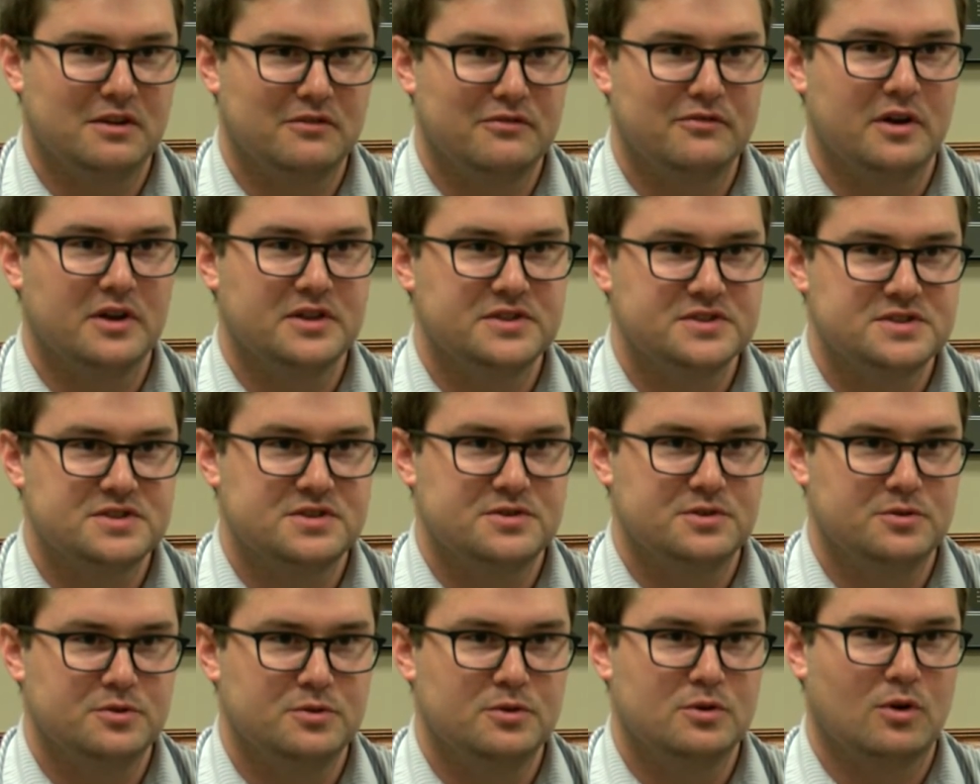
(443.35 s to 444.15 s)
funds
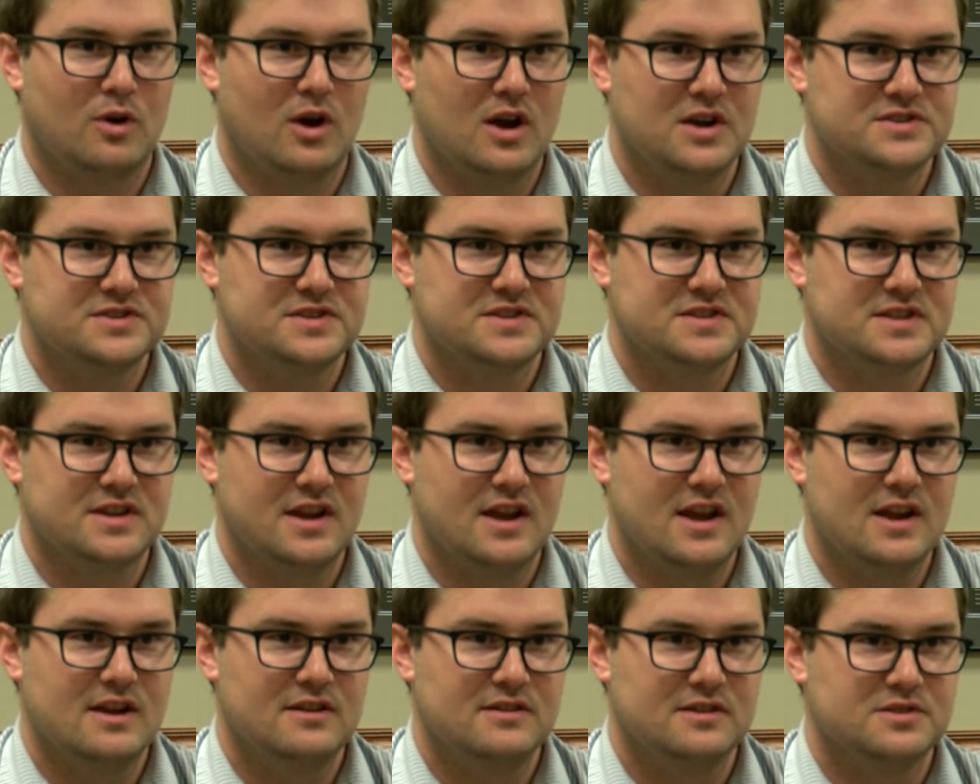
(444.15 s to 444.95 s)
to across the
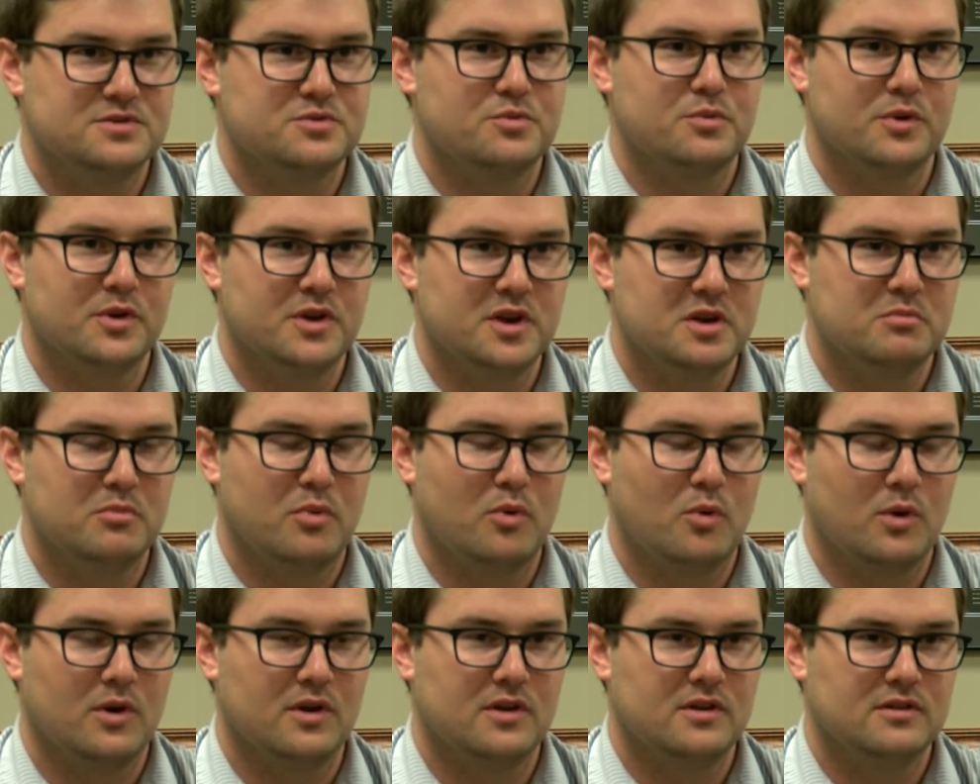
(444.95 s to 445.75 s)
state is really
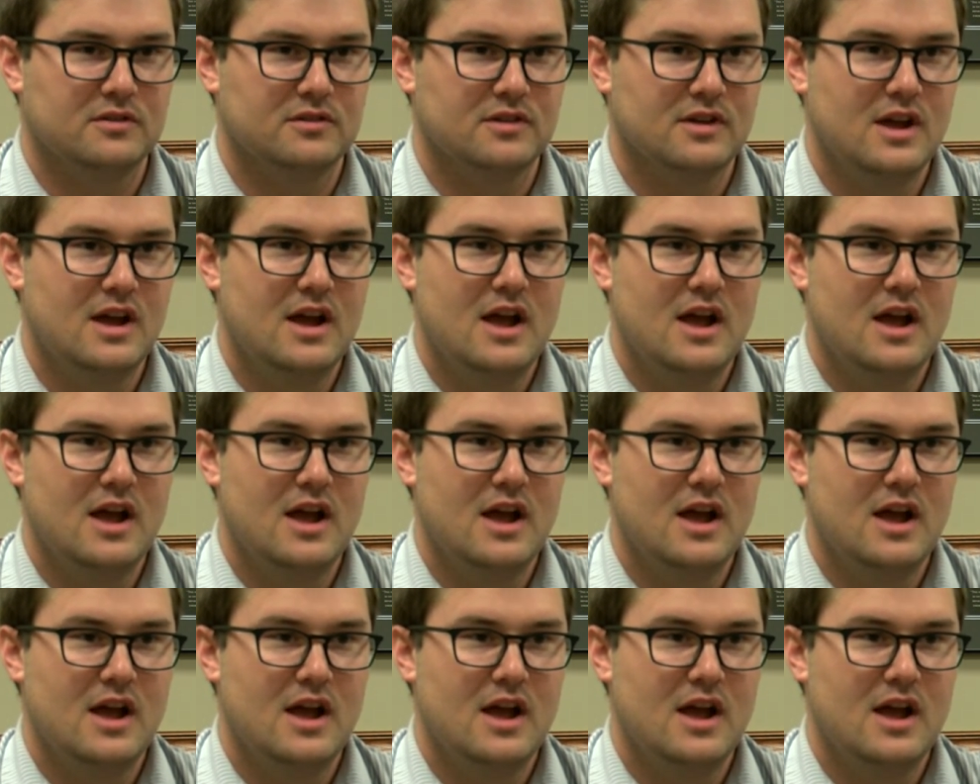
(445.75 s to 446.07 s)
important